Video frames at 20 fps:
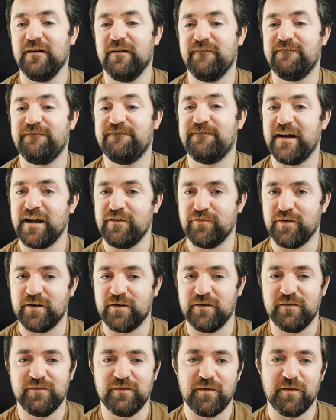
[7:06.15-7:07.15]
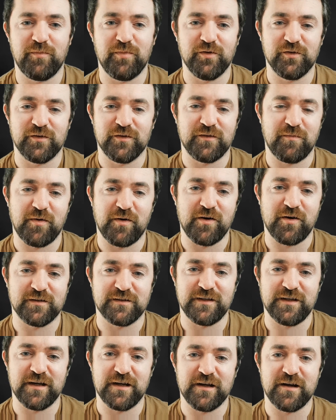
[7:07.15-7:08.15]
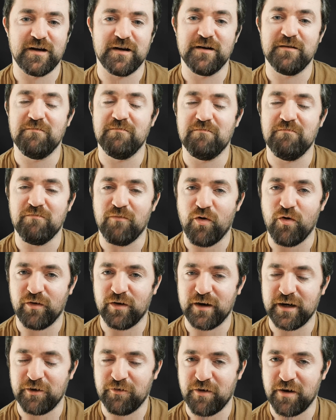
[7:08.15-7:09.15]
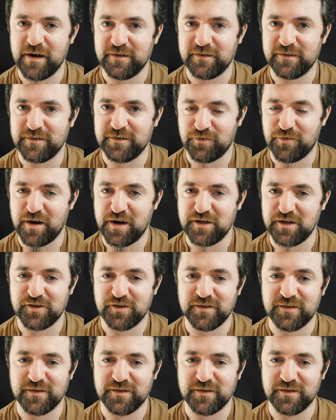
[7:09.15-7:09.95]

favor that puts the party in a morally grey situation,